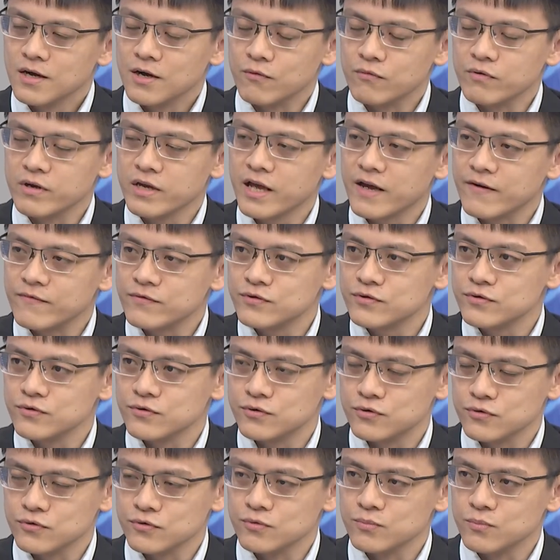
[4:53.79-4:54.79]
we have to
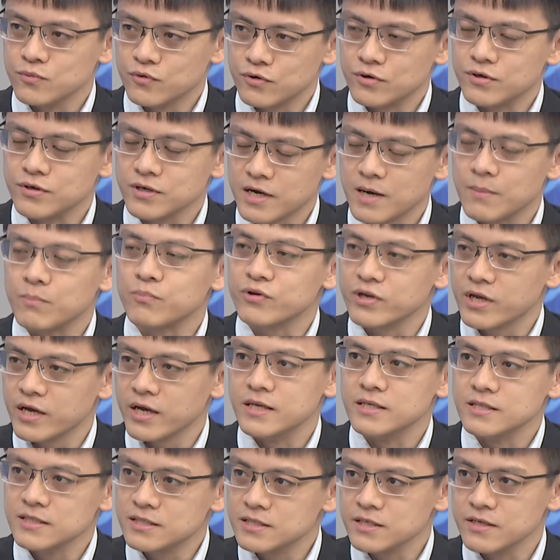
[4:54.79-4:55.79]
do more
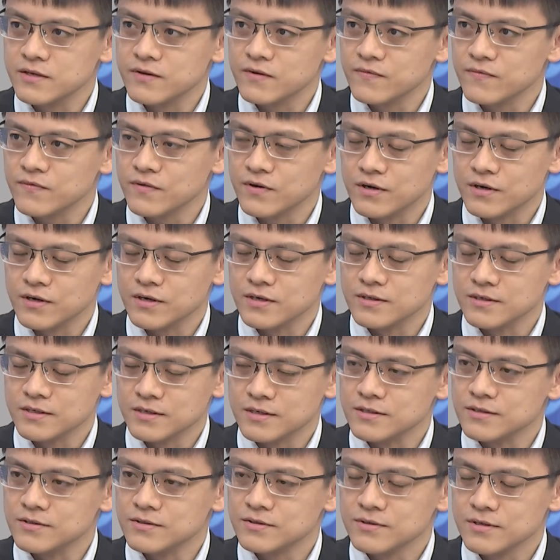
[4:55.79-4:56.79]
comprehensive
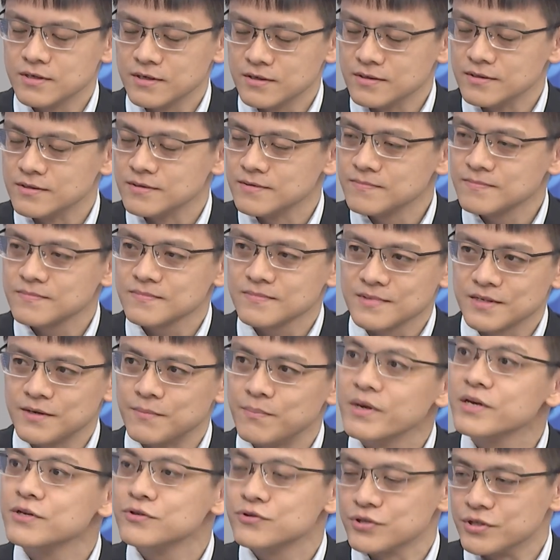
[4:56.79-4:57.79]

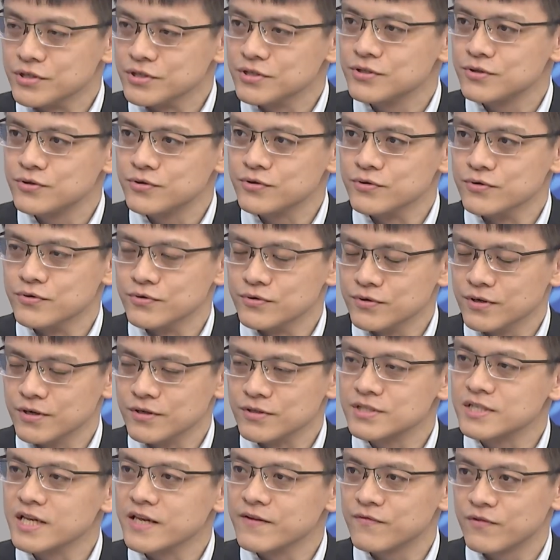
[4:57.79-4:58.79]
measures
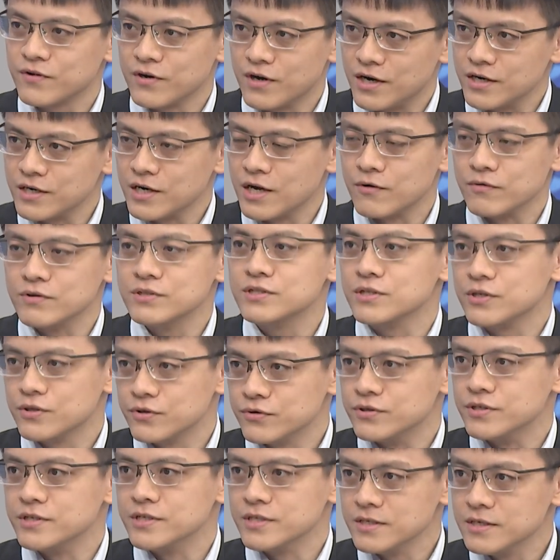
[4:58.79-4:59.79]
to safeguard our
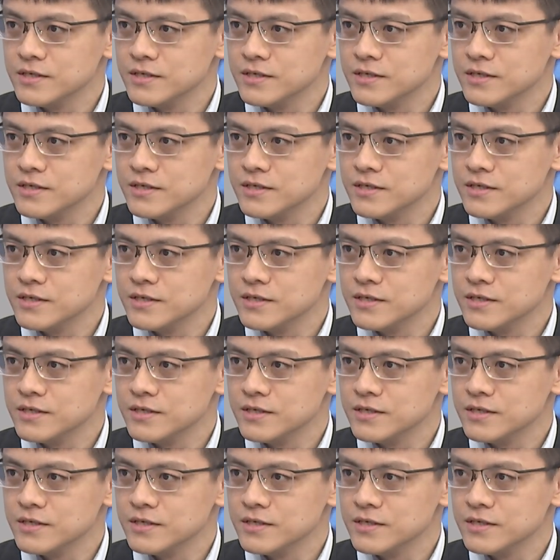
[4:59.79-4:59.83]
security.